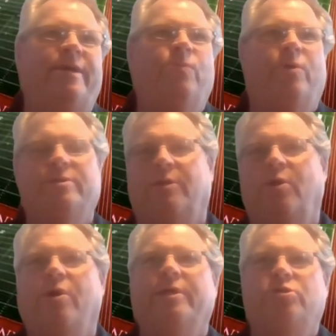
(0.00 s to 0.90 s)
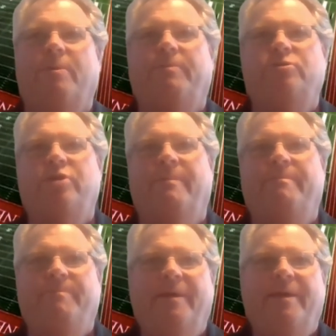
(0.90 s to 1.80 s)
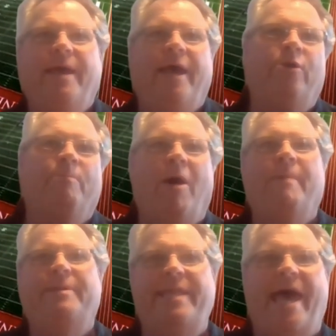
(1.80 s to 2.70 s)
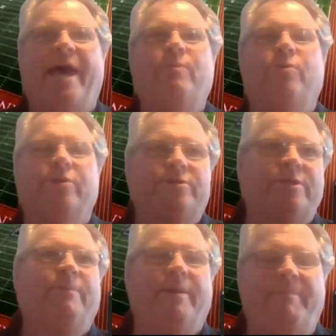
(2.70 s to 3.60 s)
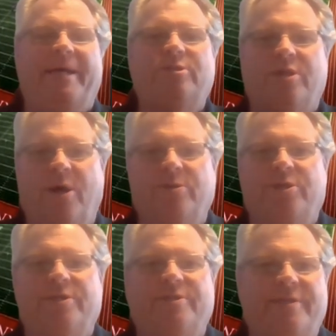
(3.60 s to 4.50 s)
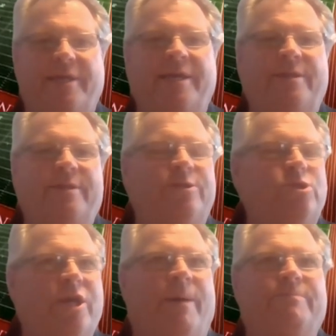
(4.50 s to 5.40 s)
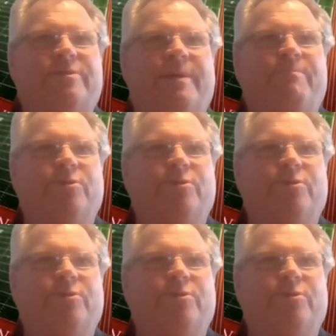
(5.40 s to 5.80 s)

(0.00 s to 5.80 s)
and was a long and triple jump, and her mom and dad were some of the best coaches in the jumps in